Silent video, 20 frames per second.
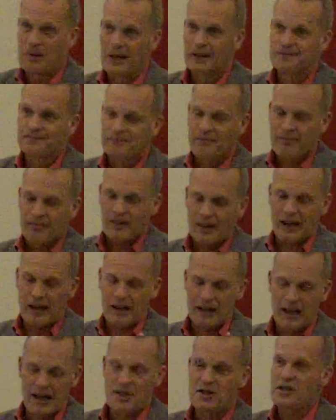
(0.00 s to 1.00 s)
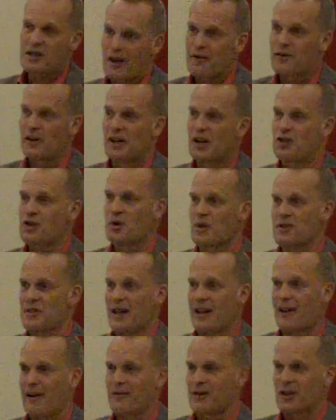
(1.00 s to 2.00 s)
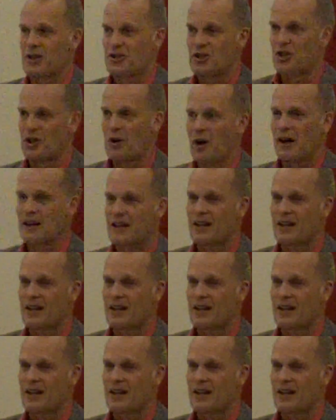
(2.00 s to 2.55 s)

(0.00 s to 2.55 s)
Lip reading: But it's definitely true in South Africa too.